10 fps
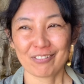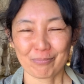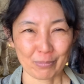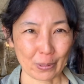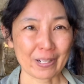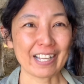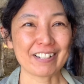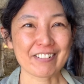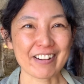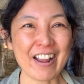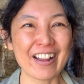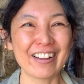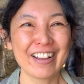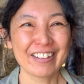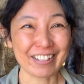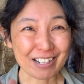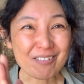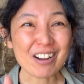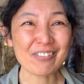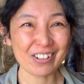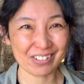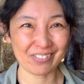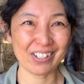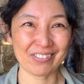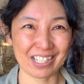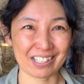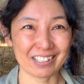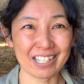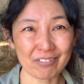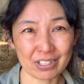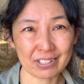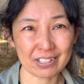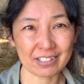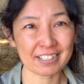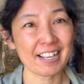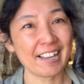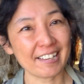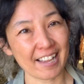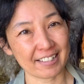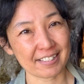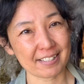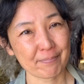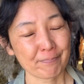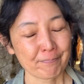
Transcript: per nature, you get about 50-50. So you get roosters and hens.